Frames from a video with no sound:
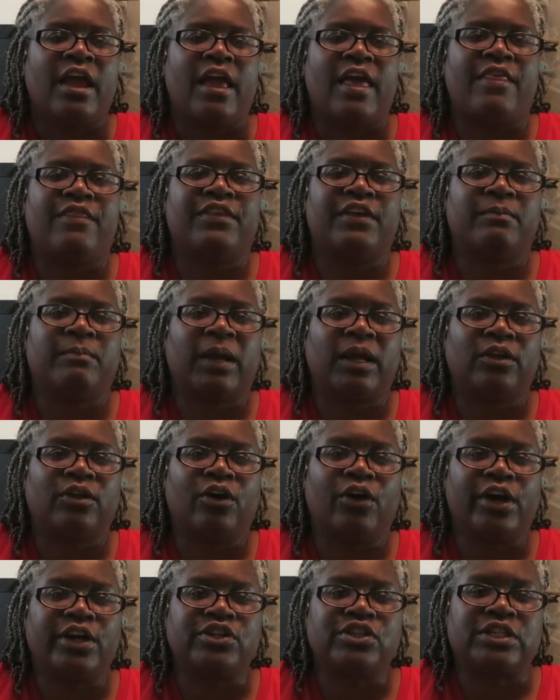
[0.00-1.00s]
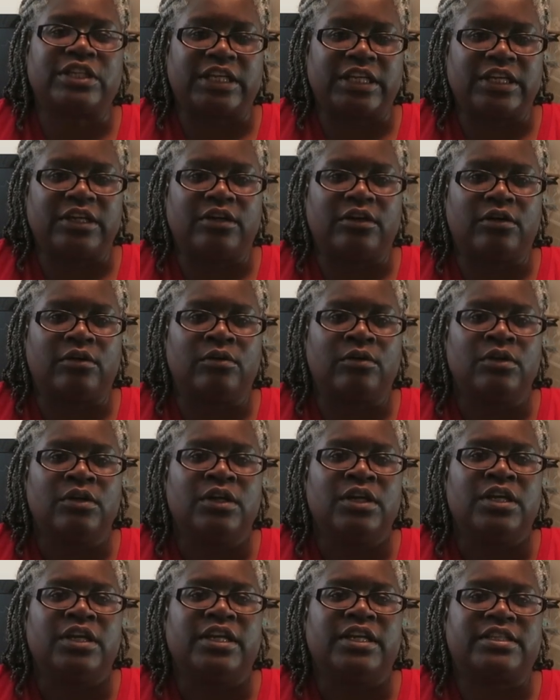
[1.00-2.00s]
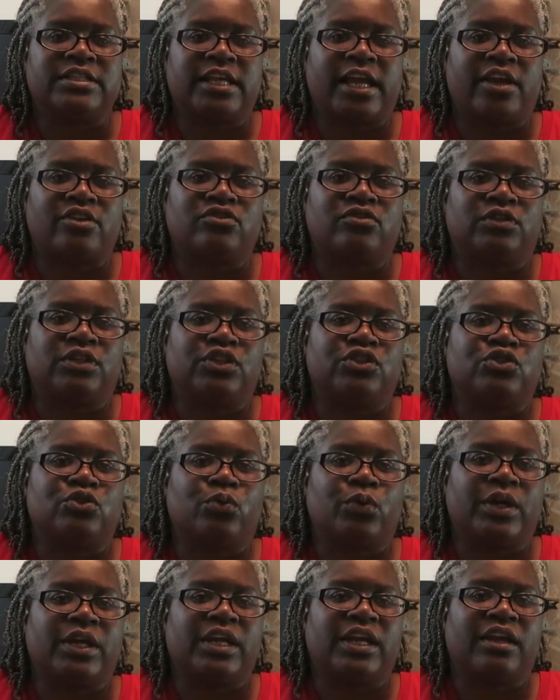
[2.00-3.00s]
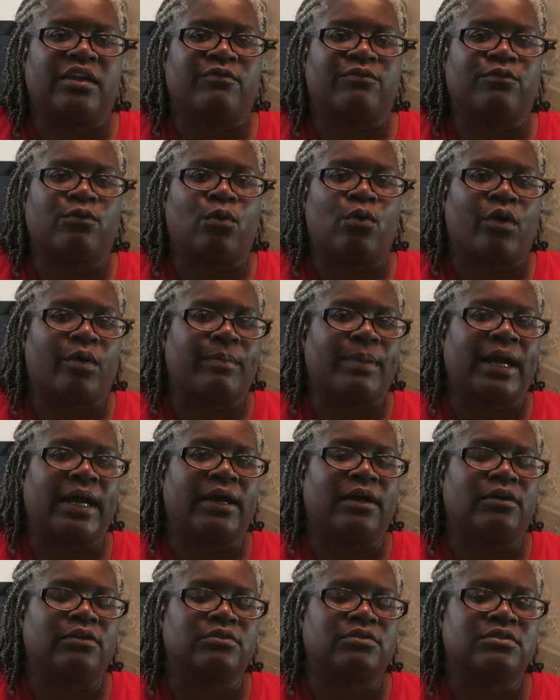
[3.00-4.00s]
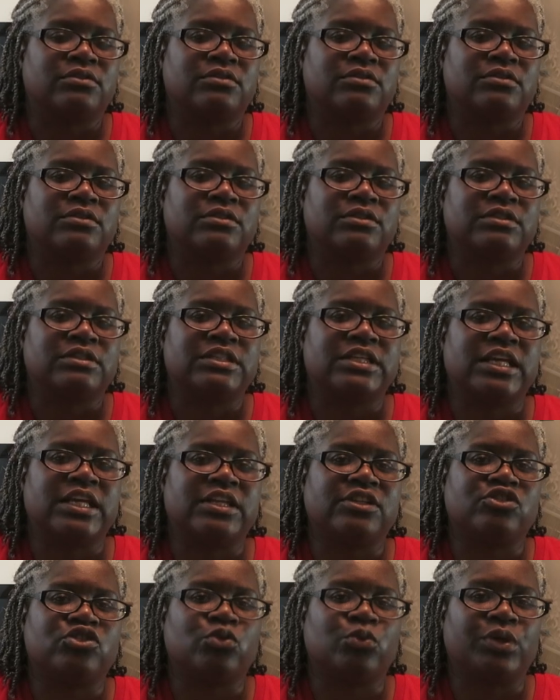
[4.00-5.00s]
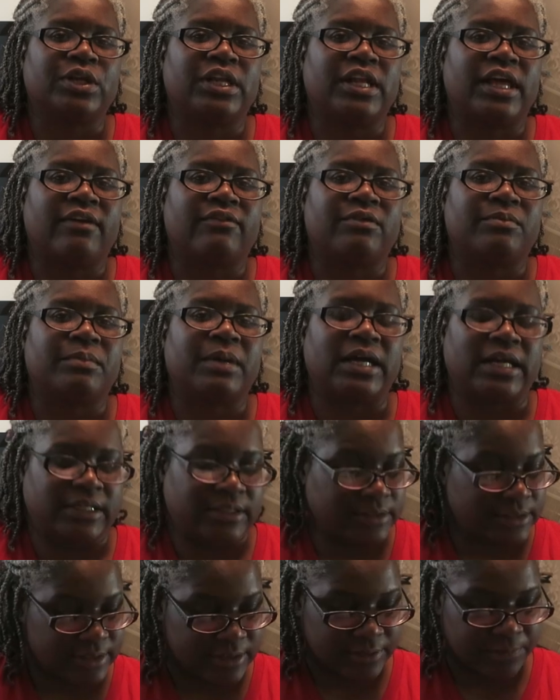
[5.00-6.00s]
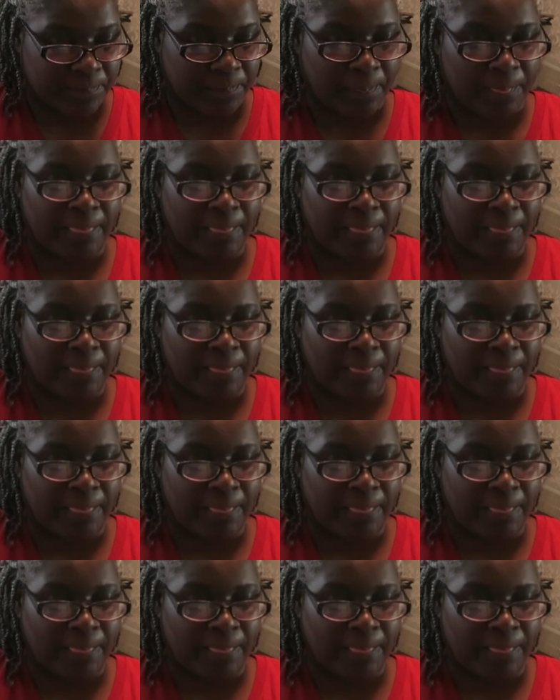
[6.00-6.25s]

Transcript: And then my large guild is actually doing it for about 10 to 11 months.